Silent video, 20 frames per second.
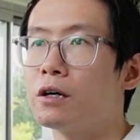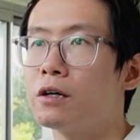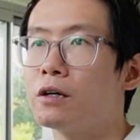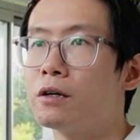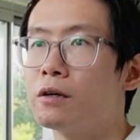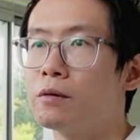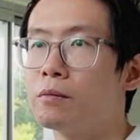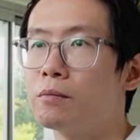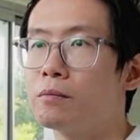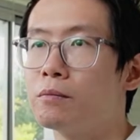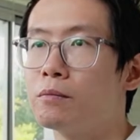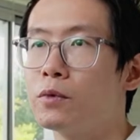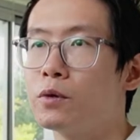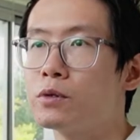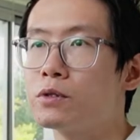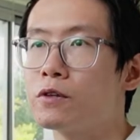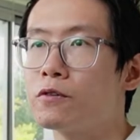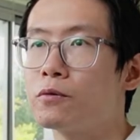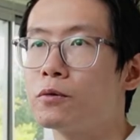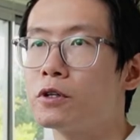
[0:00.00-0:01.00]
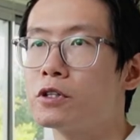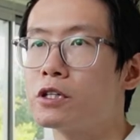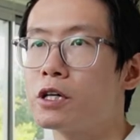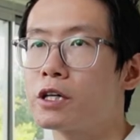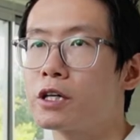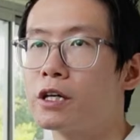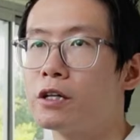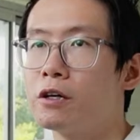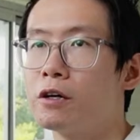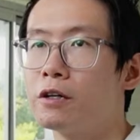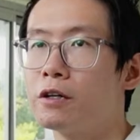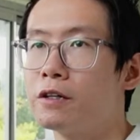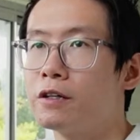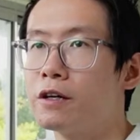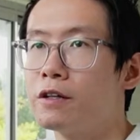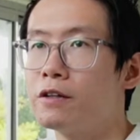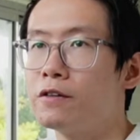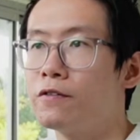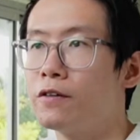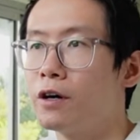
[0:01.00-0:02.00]
most of which I cannot
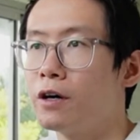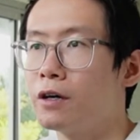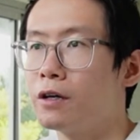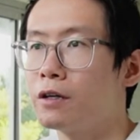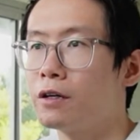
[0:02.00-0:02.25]
identify.